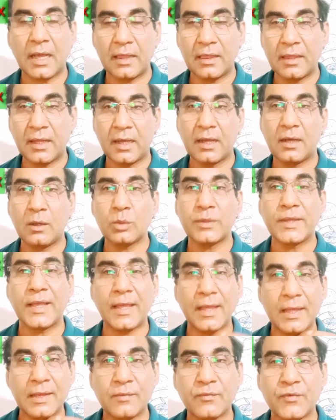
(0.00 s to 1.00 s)
allow
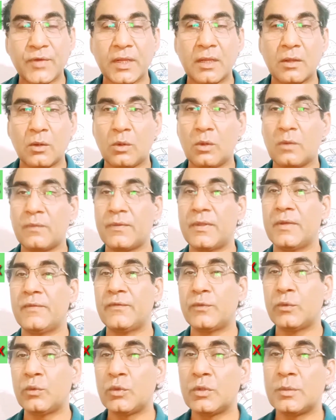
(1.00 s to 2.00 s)
the entry of the
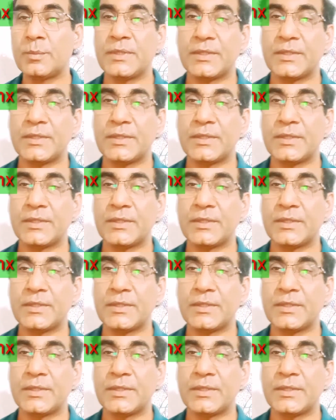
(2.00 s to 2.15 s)
food